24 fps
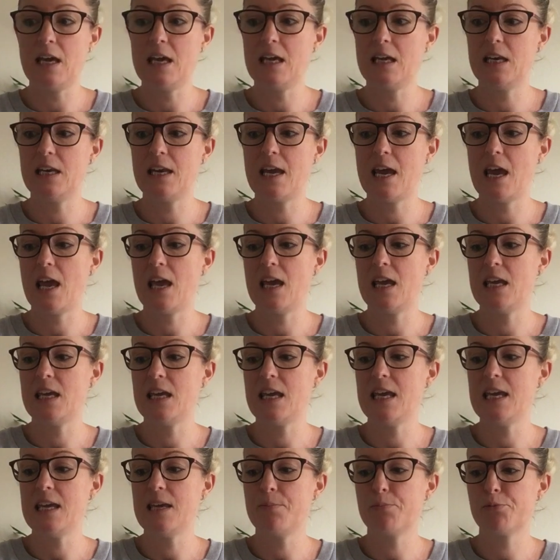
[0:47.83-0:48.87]
in a
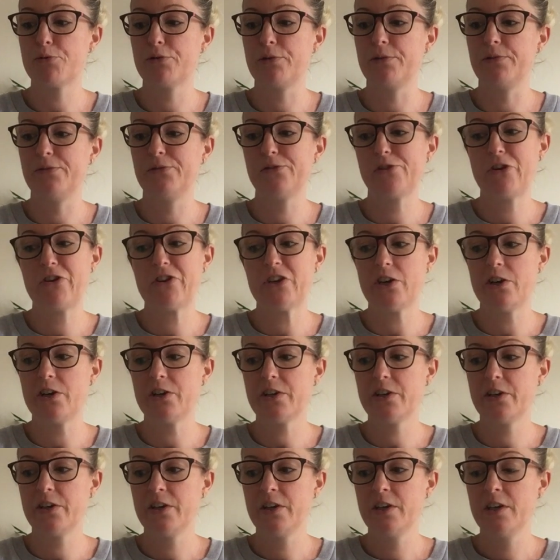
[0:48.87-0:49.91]
heat-proof jug.